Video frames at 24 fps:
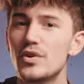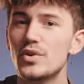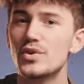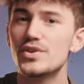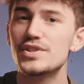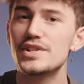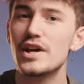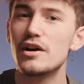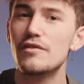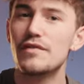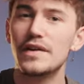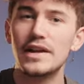
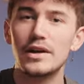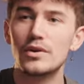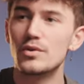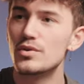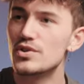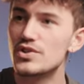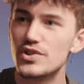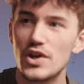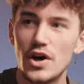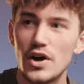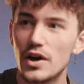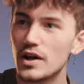yourself a little
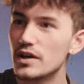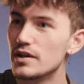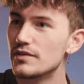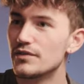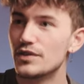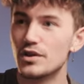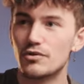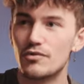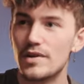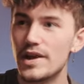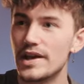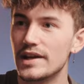circle of
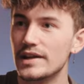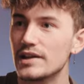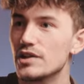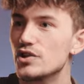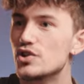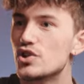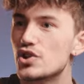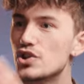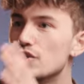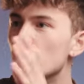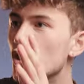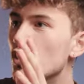the ring and
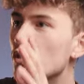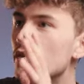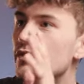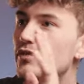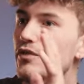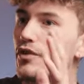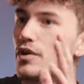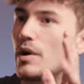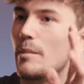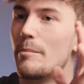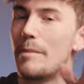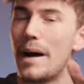just look
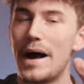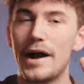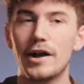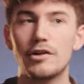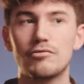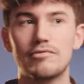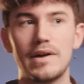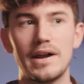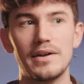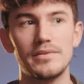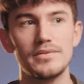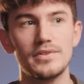for a
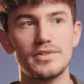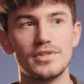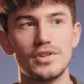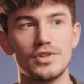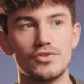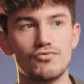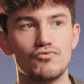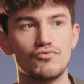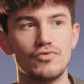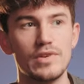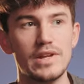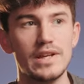background
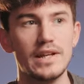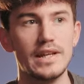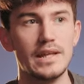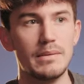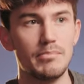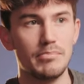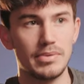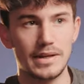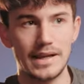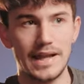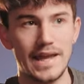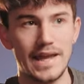that's really
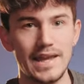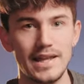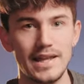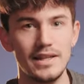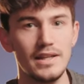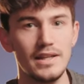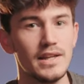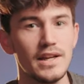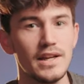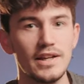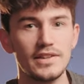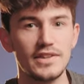
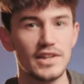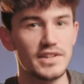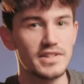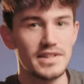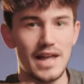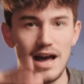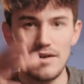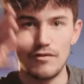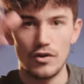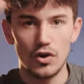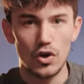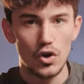plain, doesn't
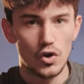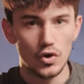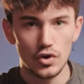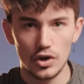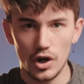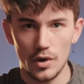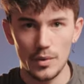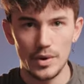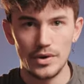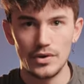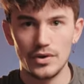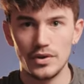have a lot
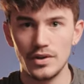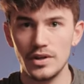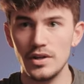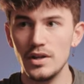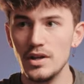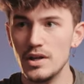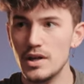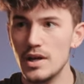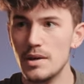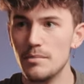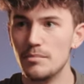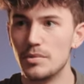going on,
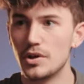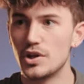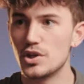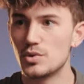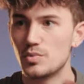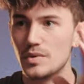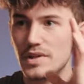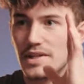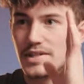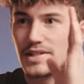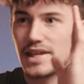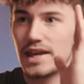because
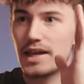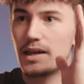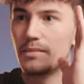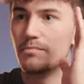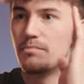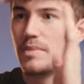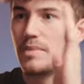when you're taking